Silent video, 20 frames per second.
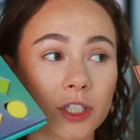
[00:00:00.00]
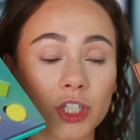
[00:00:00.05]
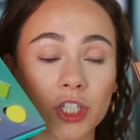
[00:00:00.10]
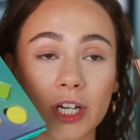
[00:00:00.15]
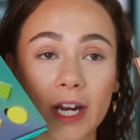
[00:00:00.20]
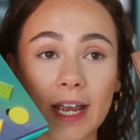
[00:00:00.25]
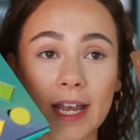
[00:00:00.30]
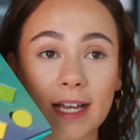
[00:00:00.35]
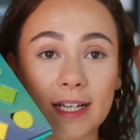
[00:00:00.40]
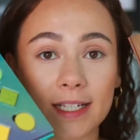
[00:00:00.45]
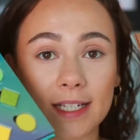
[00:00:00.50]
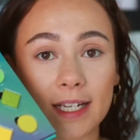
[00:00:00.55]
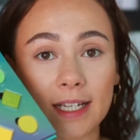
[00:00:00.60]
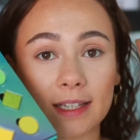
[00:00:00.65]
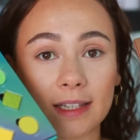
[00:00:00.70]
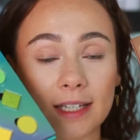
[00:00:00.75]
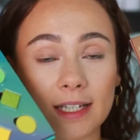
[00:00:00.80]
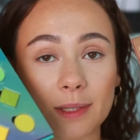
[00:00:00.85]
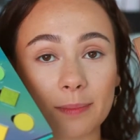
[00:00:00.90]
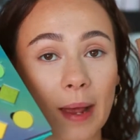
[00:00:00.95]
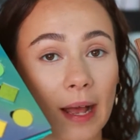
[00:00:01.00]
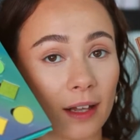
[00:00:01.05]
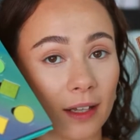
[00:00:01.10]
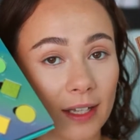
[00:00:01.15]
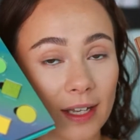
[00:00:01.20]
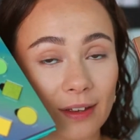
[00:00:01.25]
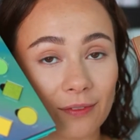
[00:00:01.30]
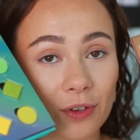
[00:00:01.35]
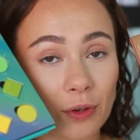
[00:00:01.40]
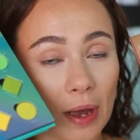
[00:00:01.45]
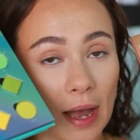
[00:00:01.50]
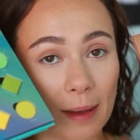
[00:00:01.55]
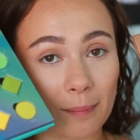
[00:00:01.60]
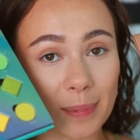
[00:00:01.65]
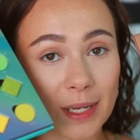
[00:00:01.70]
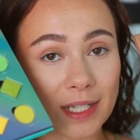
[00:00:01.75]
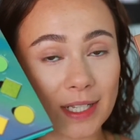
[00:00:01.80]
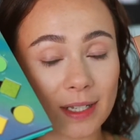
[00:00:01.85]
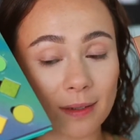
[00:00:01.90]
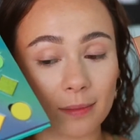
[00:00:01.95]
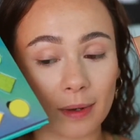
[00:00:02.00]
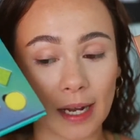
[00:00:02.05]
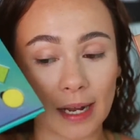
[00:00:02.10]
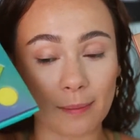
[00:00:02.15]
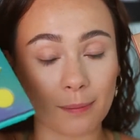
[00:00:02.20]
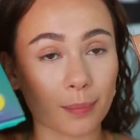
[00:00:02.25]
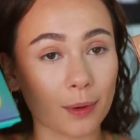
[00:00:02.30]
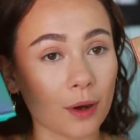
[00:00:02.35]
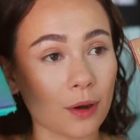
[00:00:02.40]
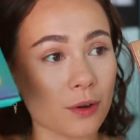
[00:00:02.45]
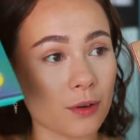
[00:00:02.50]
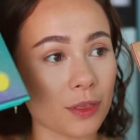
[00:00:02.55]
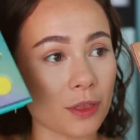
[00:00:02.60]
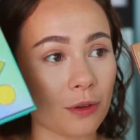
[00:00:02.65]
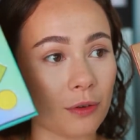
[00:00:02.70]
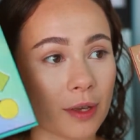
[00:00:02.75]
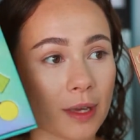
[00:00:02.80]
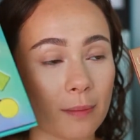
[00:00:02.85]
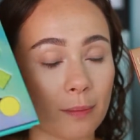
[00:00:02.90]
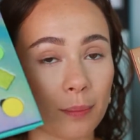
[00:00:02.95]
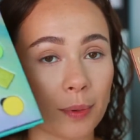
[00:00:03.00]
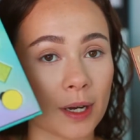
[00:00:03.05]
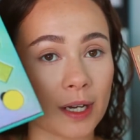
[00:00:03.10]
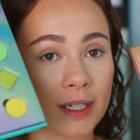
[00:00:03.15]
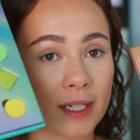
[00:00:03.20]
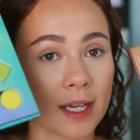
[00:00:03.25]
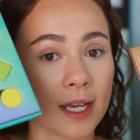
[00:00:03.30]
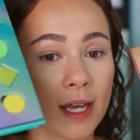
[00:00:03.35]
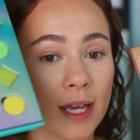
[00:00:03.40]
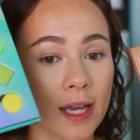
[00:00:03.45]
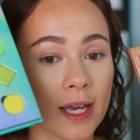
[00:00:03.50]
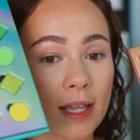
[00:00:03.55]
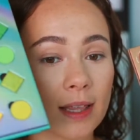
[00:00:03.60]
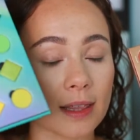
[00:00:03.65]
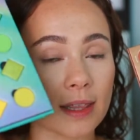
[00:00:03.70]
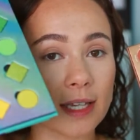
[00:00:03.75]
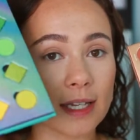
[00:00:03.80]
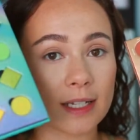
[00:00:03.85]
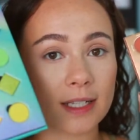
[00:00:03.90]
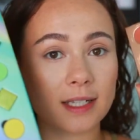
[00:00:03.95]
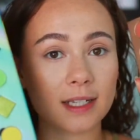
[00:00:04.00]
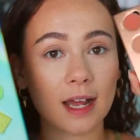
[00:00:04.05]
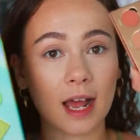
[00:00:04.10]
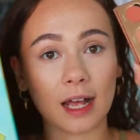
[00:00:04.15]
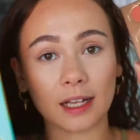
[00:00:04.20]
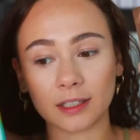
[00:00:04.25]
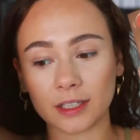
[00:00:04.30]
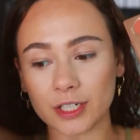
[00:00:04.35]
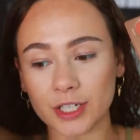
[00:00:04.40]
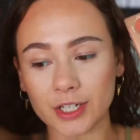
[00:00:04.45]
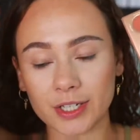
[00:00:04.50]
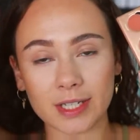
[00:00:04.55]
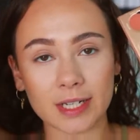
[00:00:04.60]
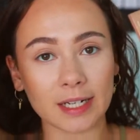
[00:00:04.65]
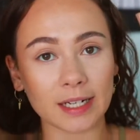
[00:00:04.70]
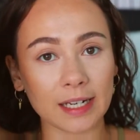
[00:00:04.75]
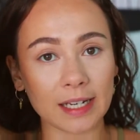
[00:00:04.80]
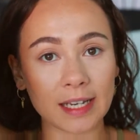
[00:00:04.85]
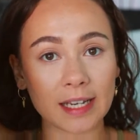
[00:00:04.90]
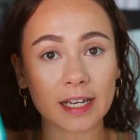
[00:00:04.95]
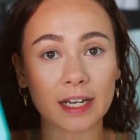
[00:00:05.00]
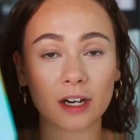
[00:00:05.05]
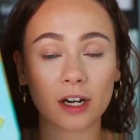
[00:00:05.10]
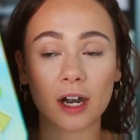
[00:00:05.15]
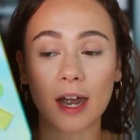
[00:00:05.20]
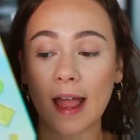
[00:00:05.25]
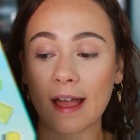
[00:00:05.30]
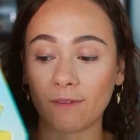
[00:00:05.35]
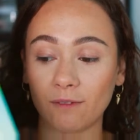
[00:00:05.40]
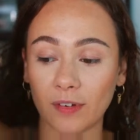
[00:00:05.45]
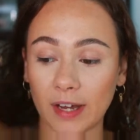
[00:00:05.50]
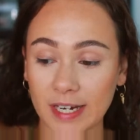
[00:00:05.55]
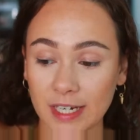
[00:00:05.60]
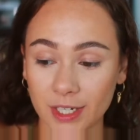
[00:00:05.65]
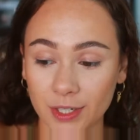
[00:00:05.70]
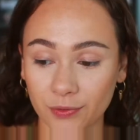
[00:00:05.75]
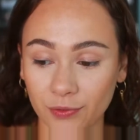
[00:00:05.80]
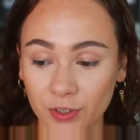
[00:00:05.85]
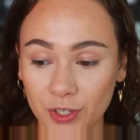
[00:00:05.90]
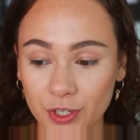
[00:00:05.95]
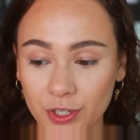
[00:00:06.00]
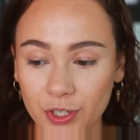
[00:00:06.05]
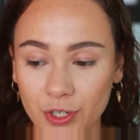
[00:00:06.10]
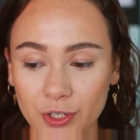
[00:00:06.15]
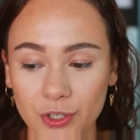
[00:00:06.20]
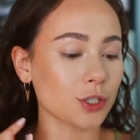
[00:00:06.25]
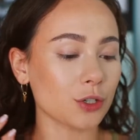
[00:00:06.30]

shades in this palette, if you happen to buy both, you can put these colors in here and vice versa.